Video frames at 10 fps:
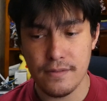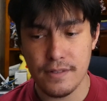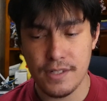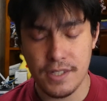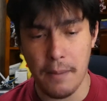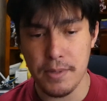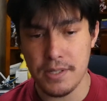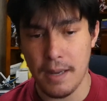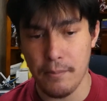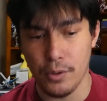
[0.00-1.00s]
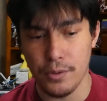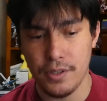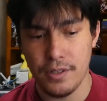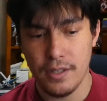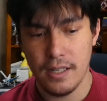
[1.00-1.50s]
sub-assembled
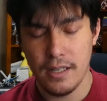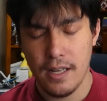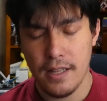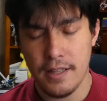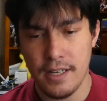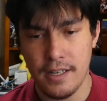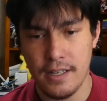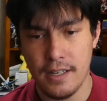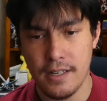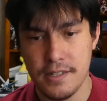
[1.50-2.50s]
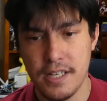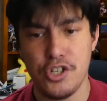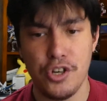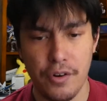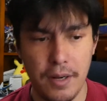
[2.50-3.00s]
the
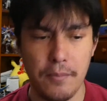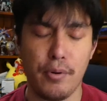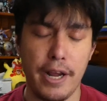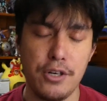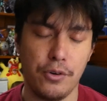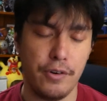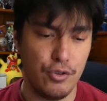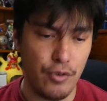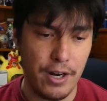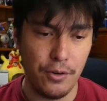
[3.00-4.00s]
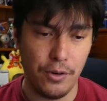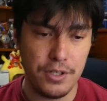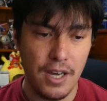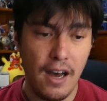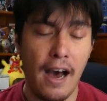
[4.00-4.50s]
Centurion, Praetor, and Dreadnought.